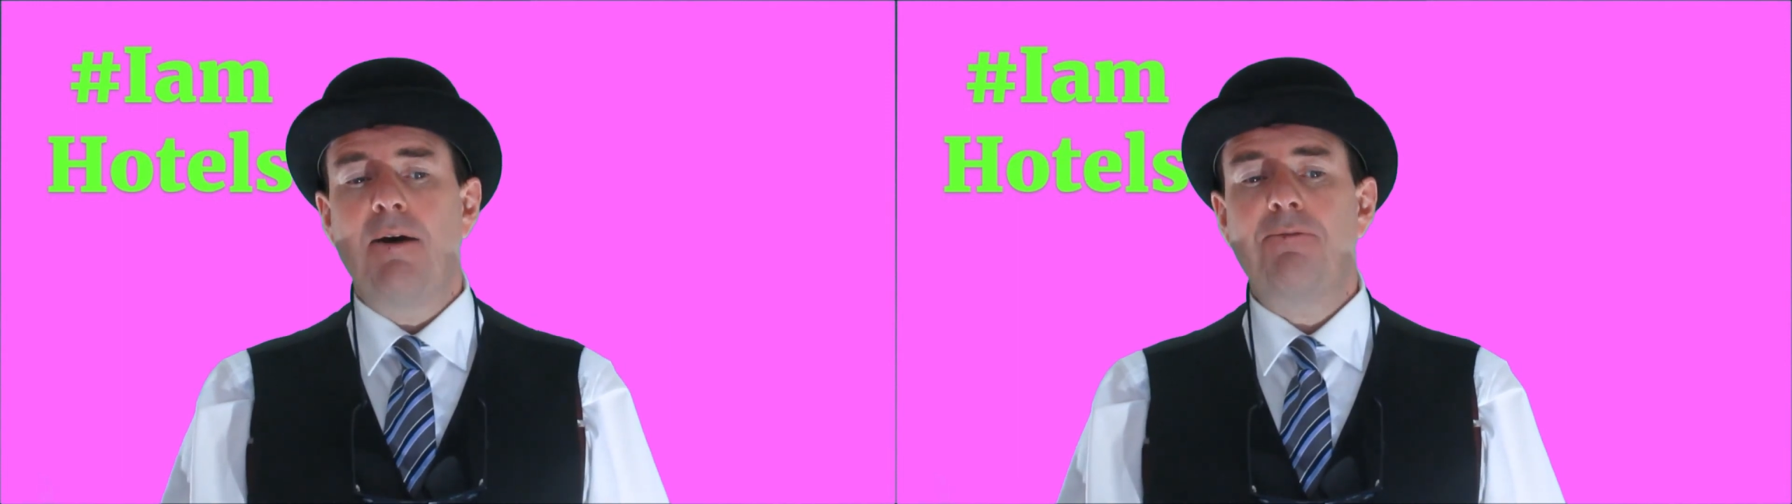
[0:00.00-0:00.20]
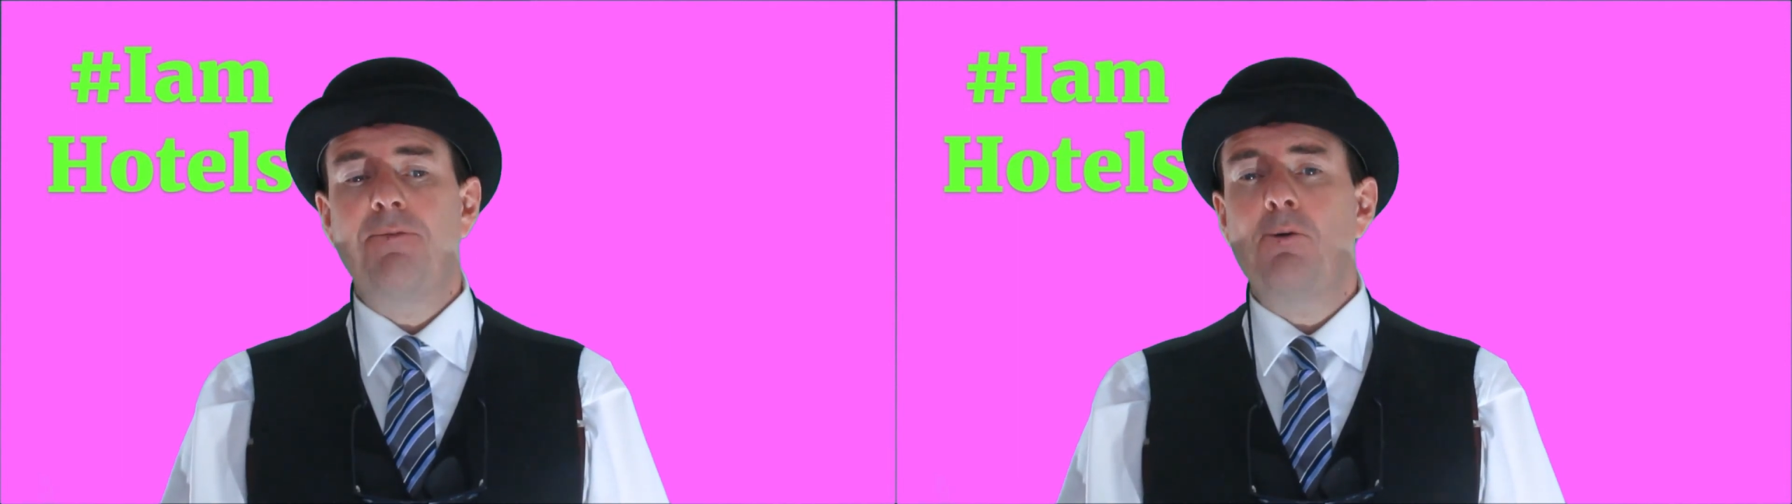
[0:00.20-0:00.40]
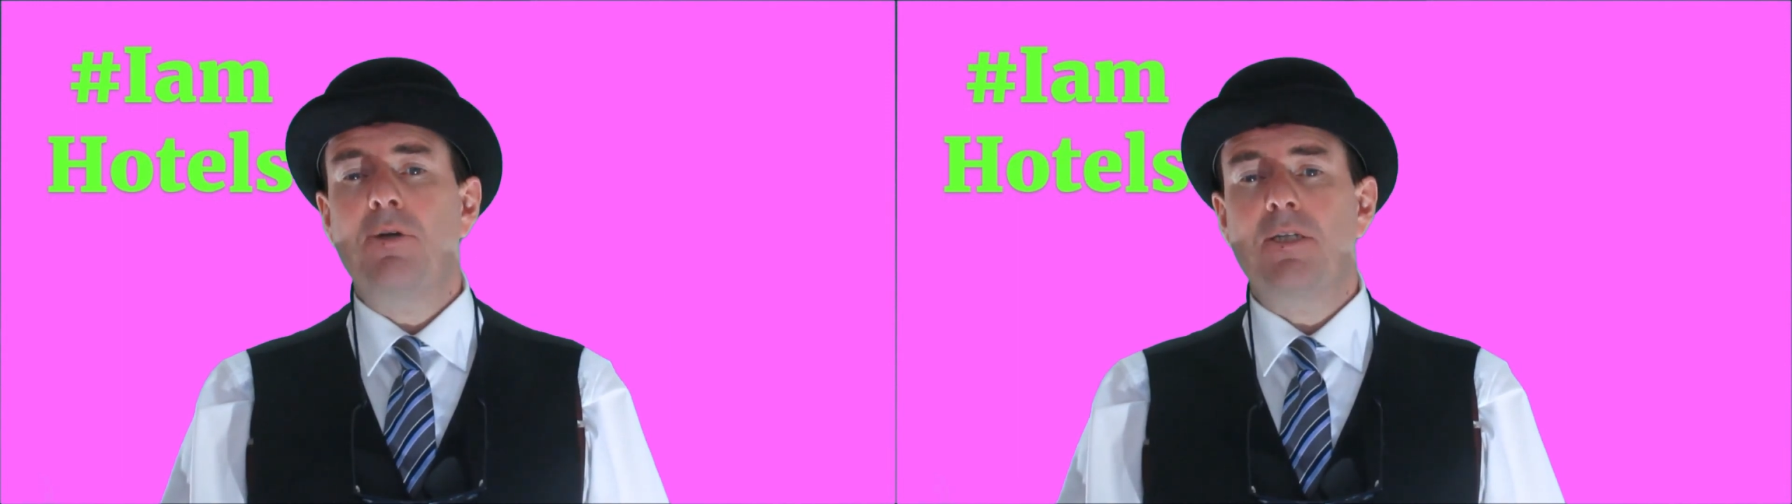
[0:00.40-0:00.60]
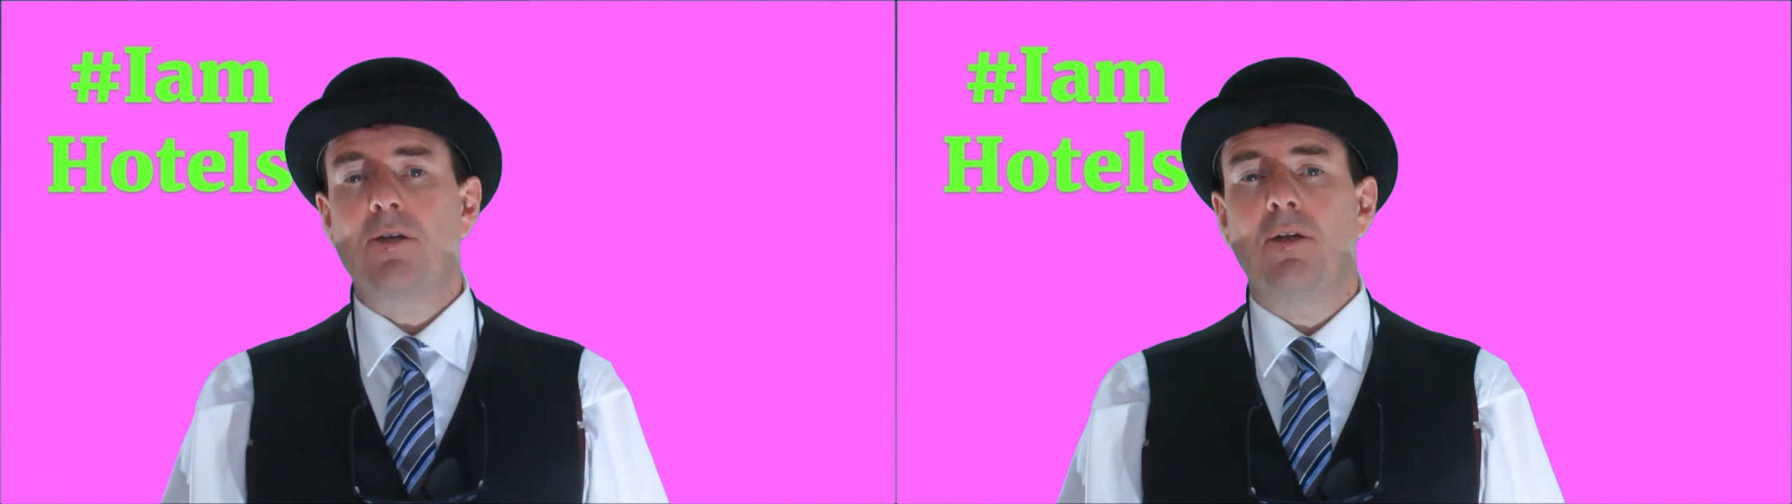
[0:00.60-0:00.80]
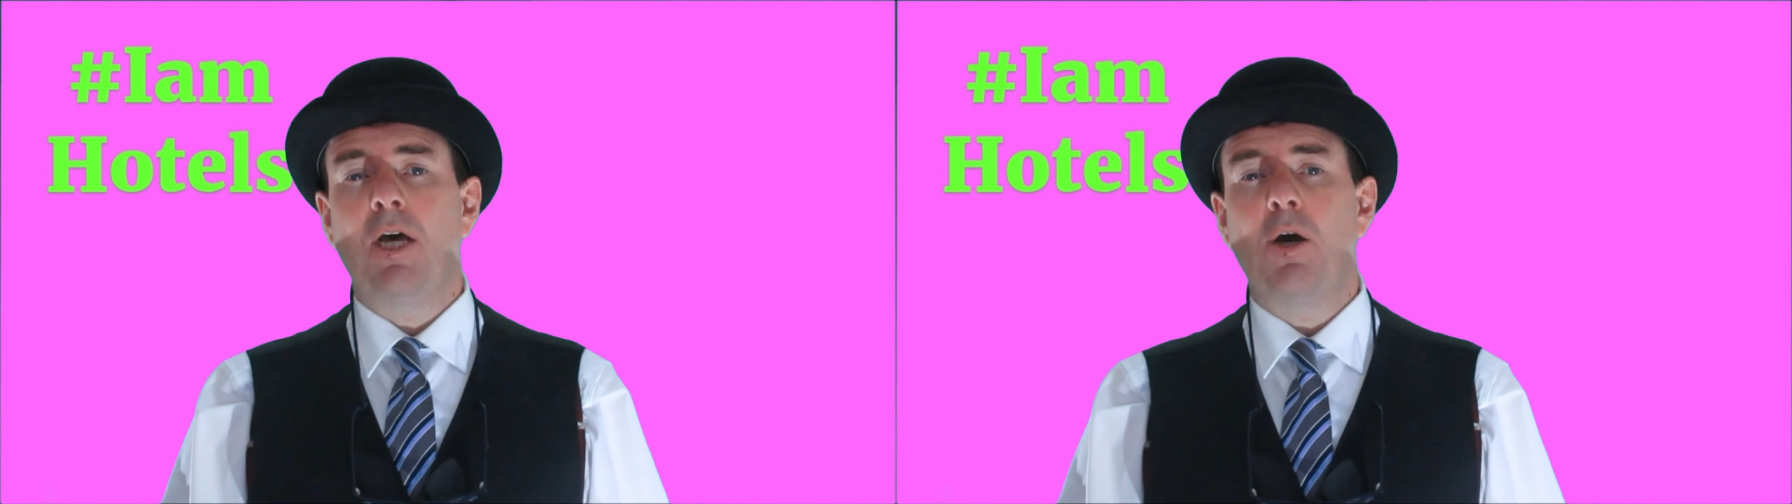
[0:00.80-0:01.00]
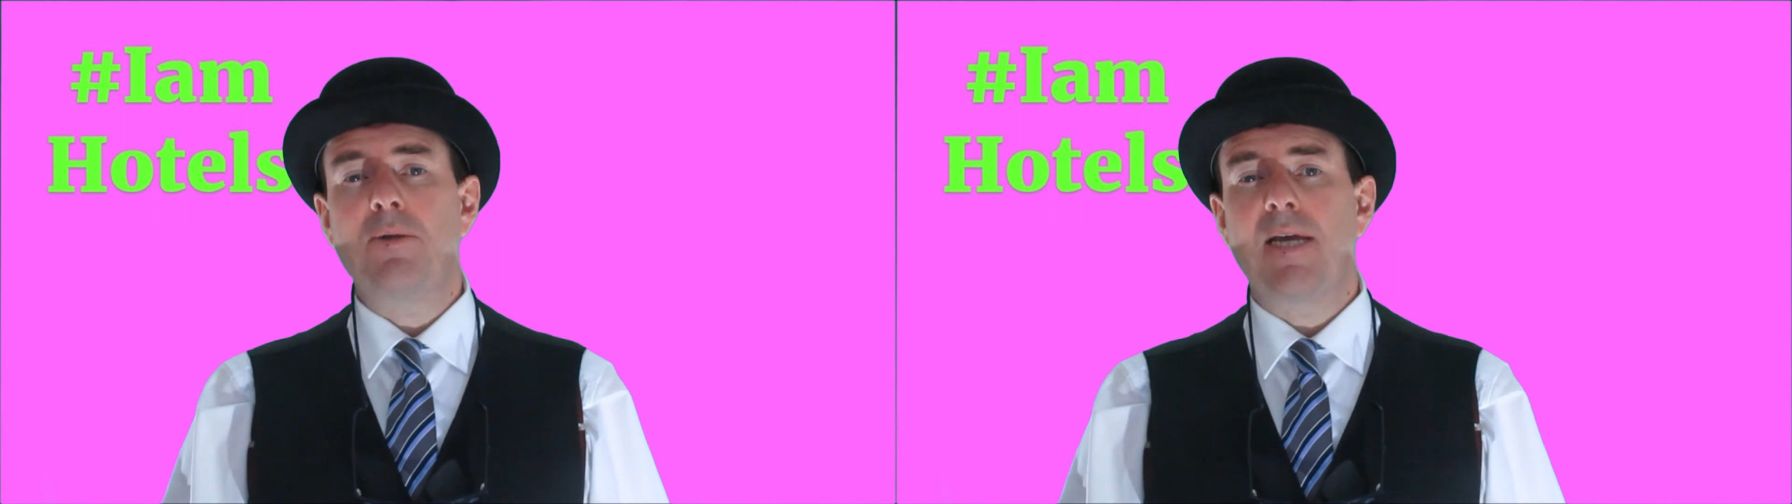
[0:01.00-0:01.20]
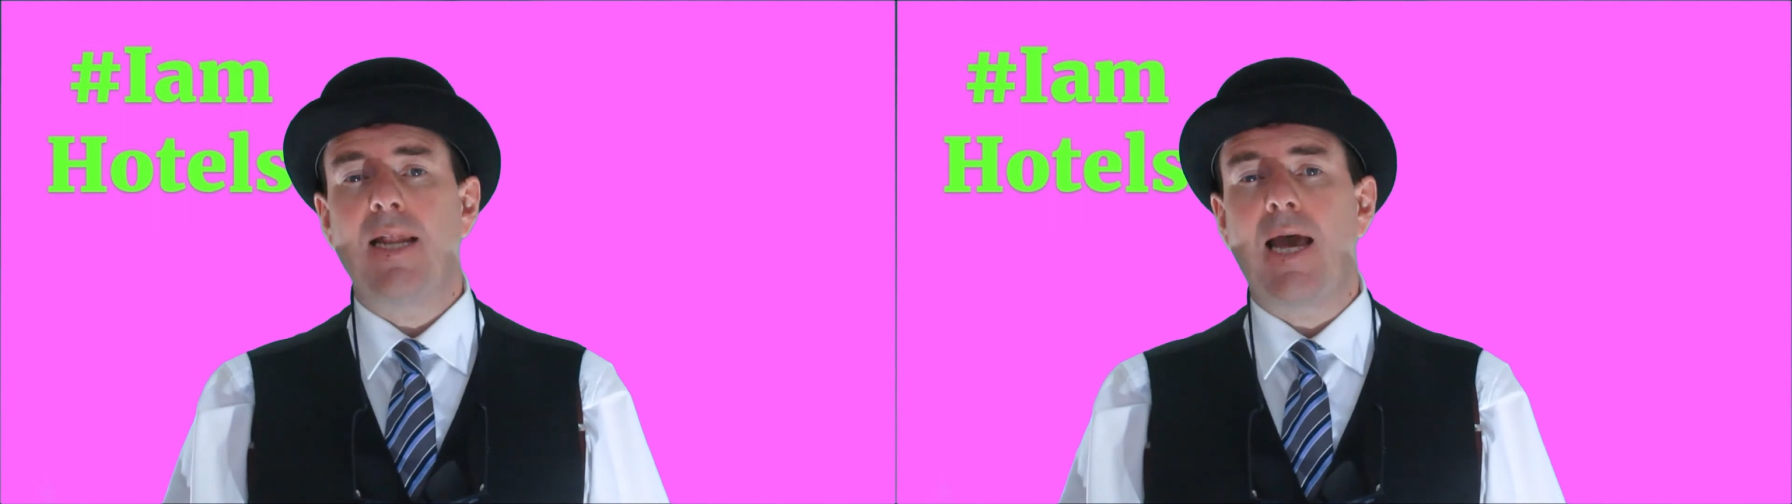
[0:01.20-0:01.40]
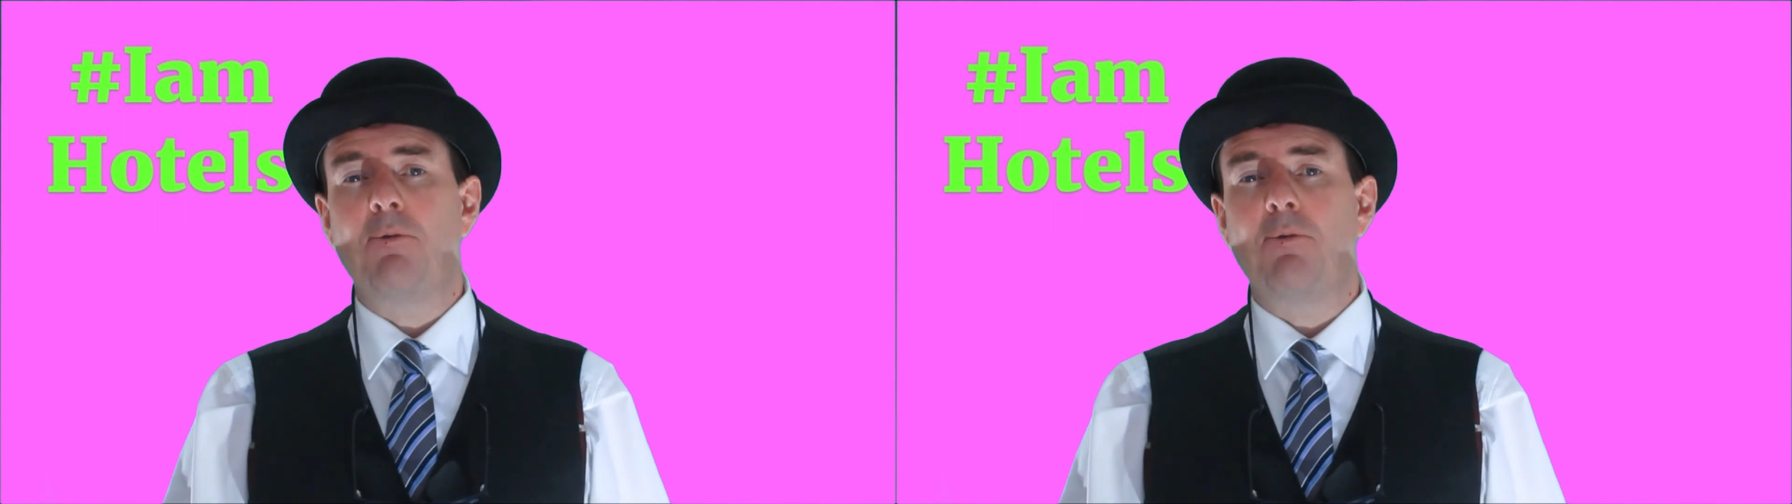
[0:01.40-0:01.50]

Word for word: Focus on hotel